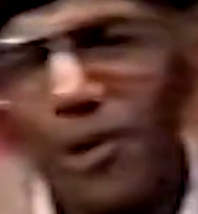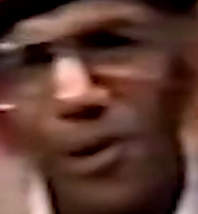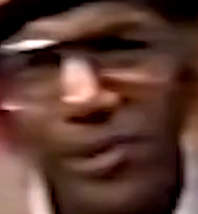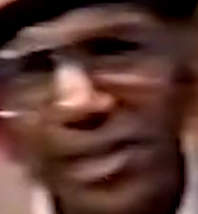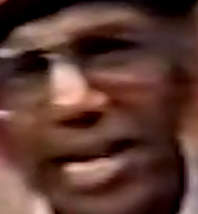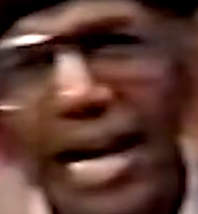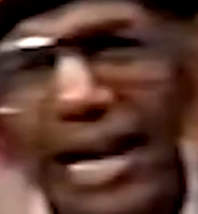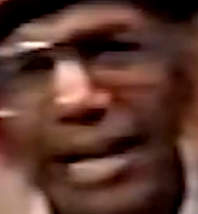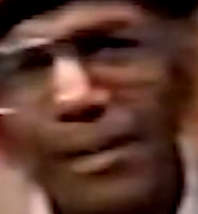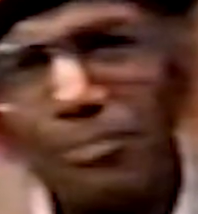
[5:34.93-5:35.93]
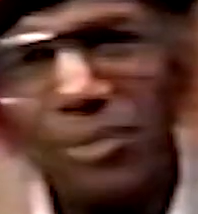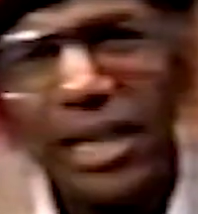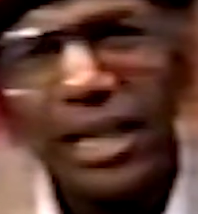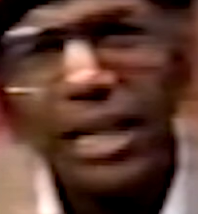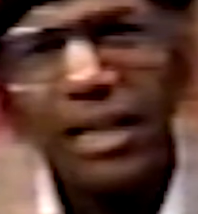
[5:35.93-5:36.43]
all the time,
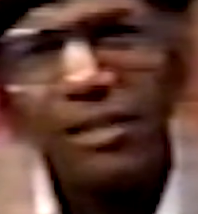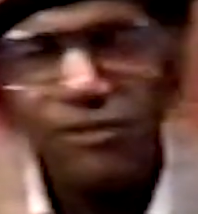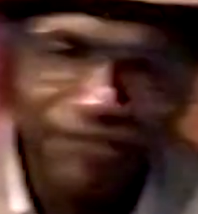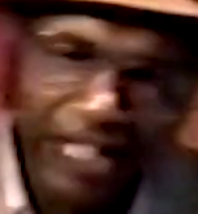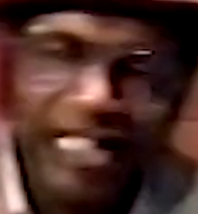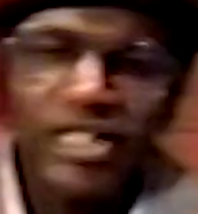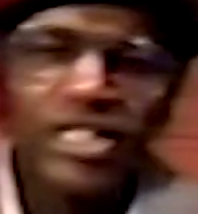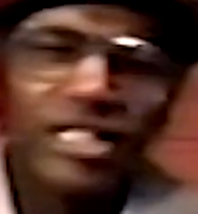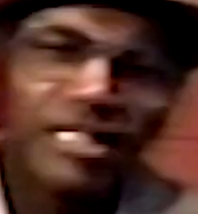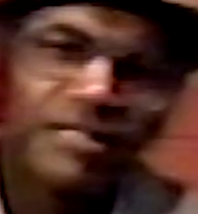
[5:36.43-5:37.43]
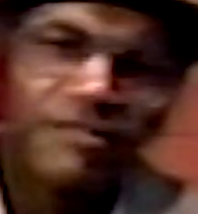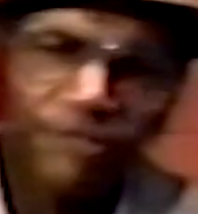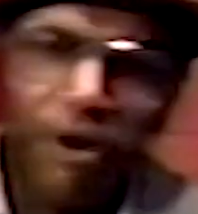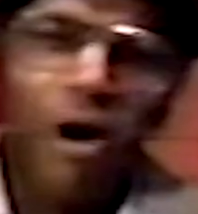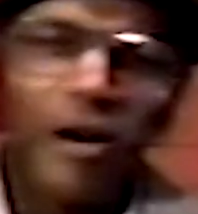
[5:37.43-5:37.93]
fussed,
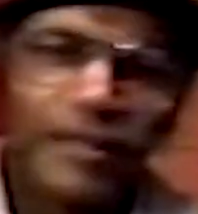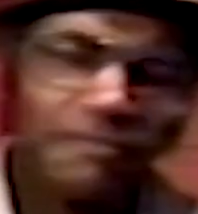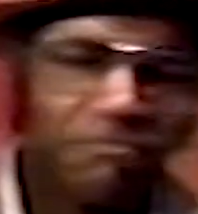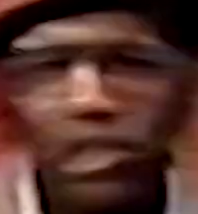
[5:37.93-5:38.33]
fought,